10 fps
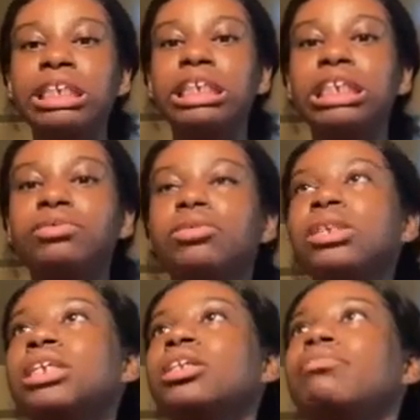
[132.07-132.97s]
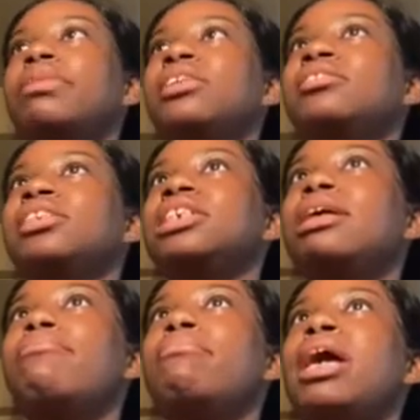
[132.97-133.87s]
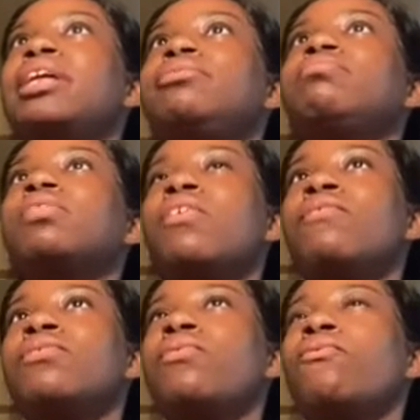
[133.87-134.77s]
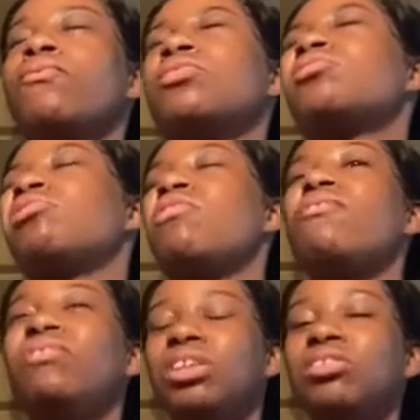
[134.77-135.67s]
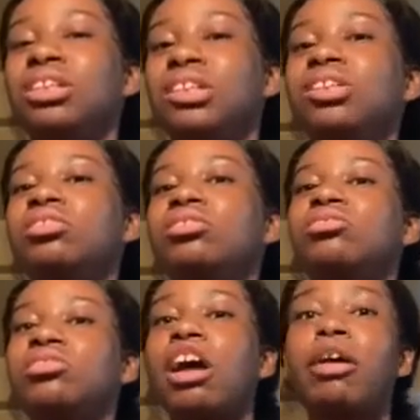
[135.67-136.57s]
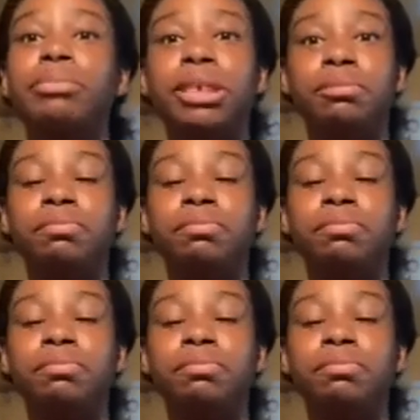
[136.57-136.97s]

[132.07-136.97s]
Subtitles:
even when I look busted, men still feel the need to stop me